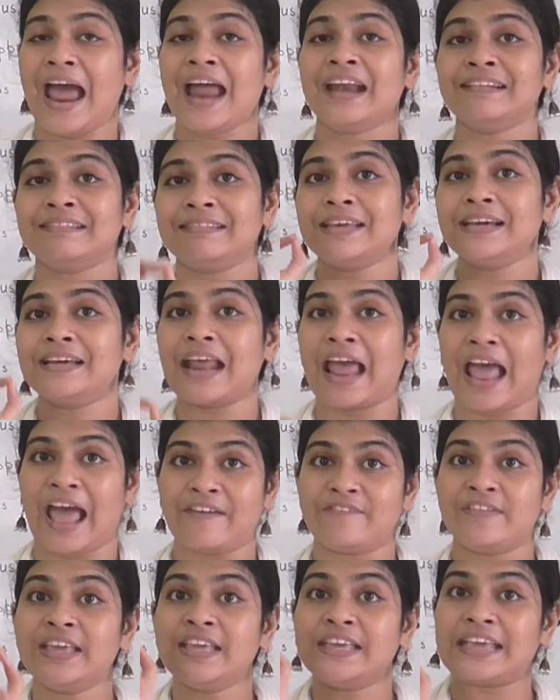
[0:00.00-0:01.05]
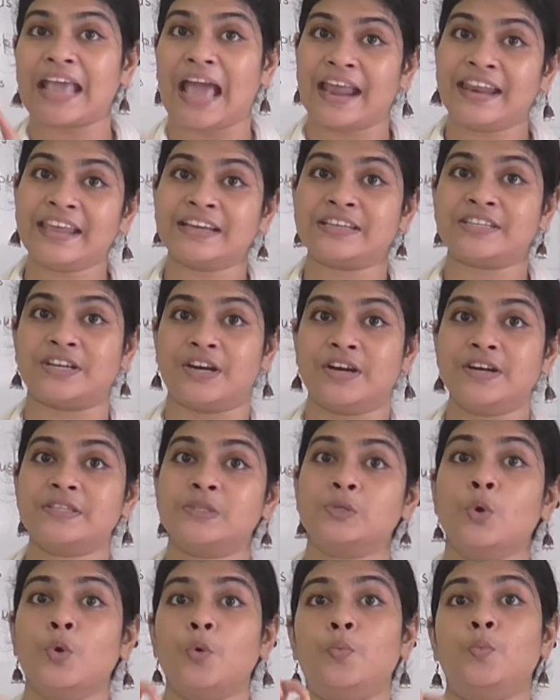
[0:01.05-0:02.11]
and they are having
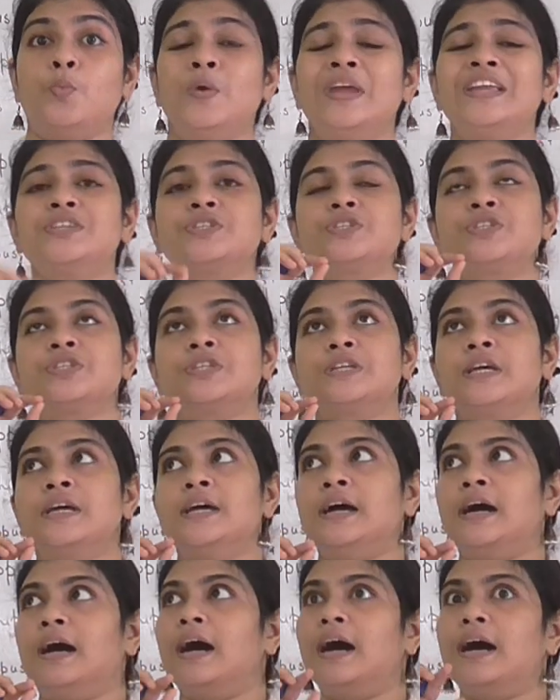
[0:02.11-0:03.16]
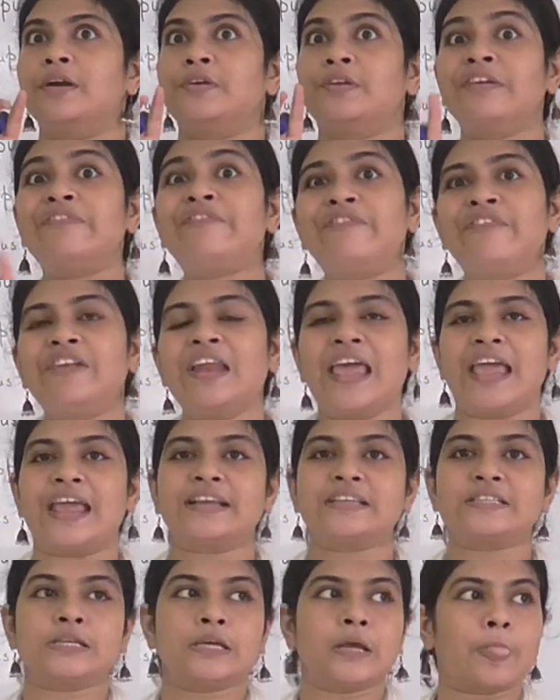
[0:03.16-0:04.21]
characters which
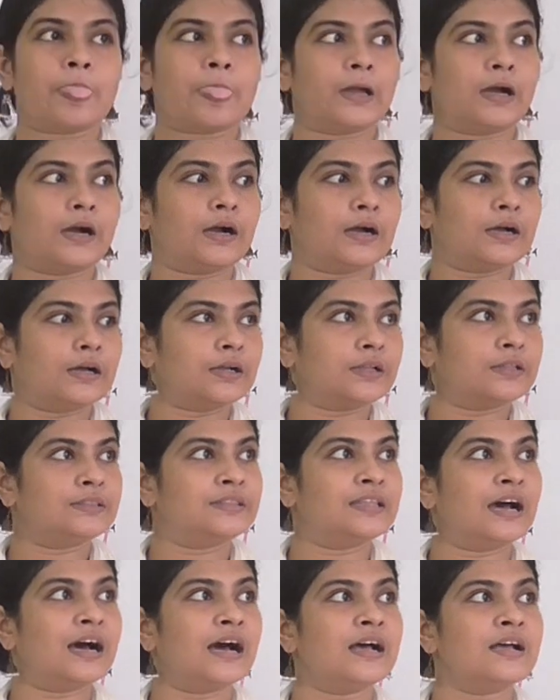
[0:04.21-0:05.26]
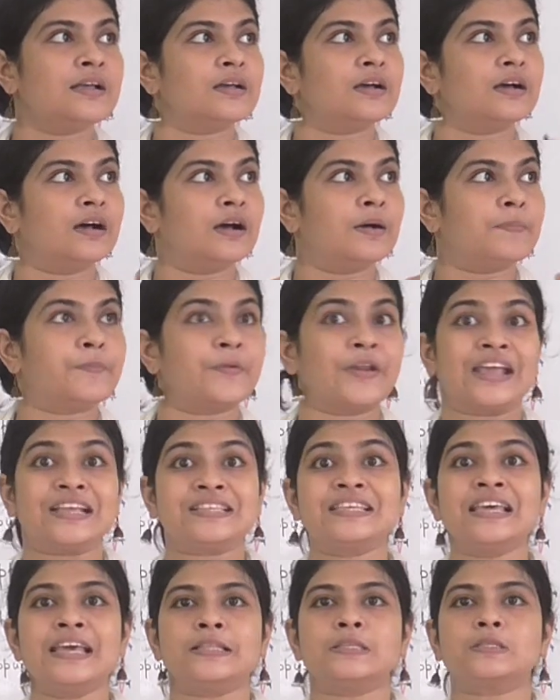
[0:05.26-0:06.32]
reflect the
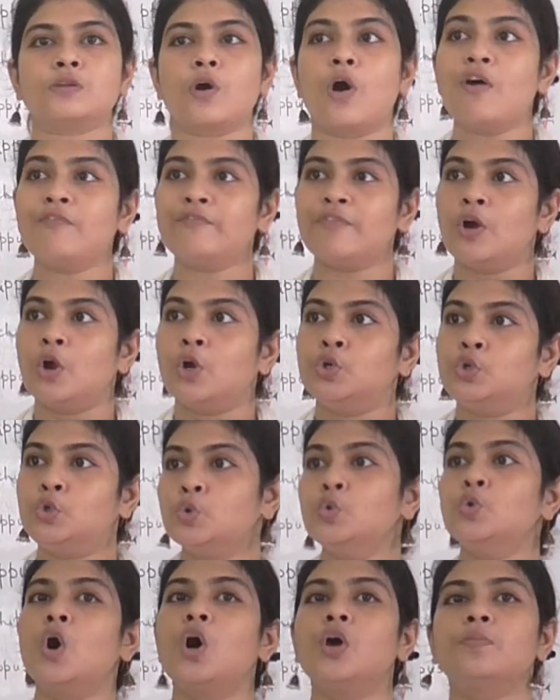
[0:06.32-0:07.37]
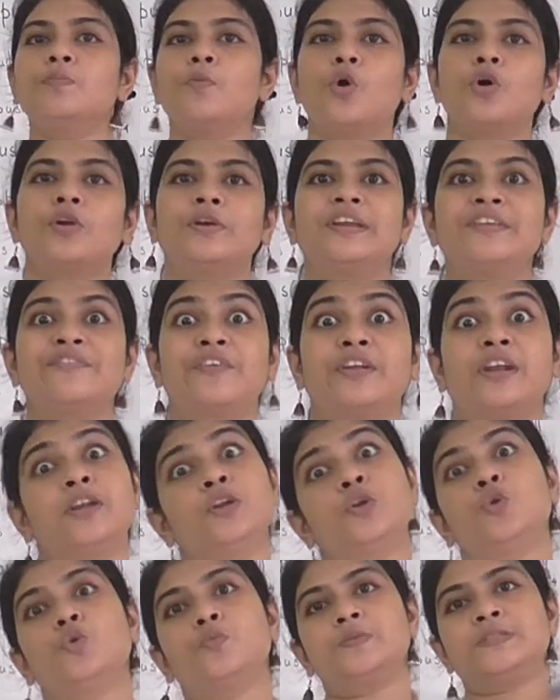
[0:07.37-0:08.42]
presence of two or more
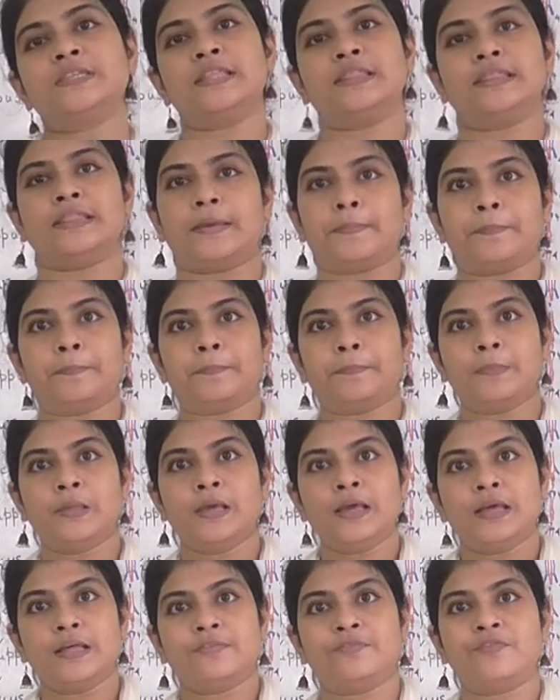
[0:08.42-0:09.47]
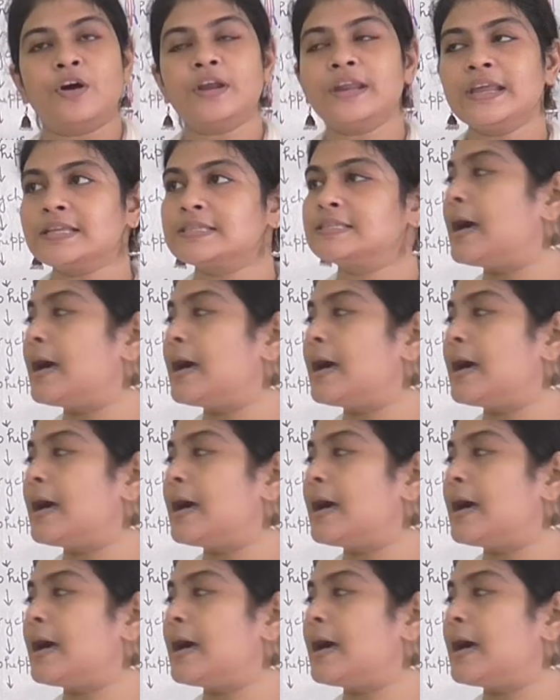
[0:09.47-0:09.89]
different groups in them. For